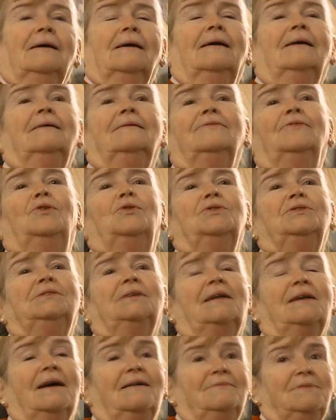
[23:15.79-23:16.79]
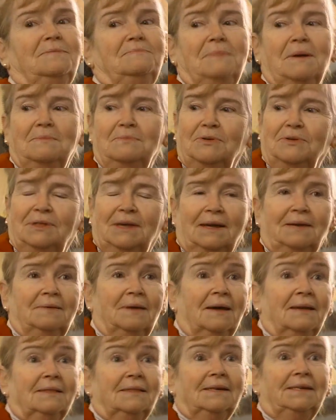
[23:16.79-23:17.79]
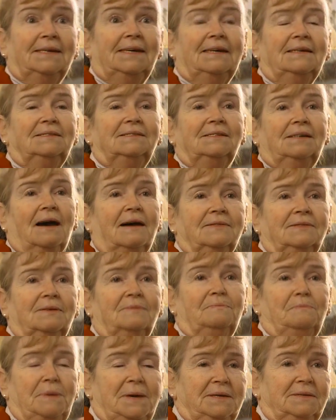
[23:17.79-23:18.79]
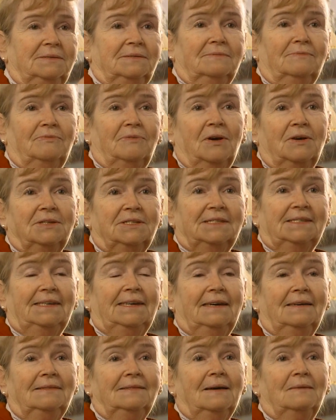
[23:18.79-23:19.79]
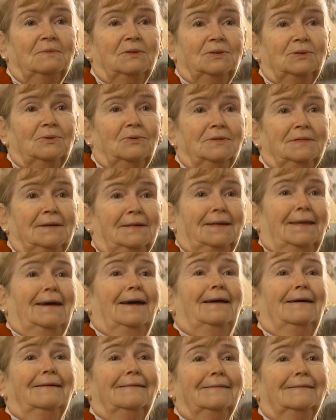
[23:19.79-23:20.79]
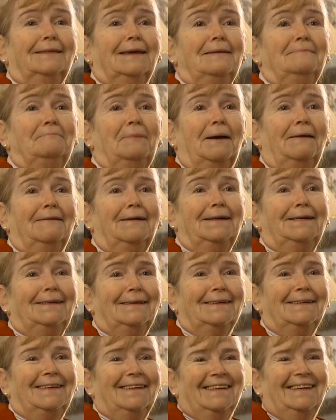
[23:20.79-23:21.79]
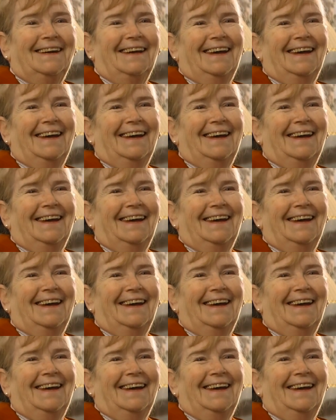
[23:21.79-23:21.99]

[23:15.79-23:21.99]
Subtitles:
And of course, and I remember the kids got the piece of skin that was on the nail and they buried it.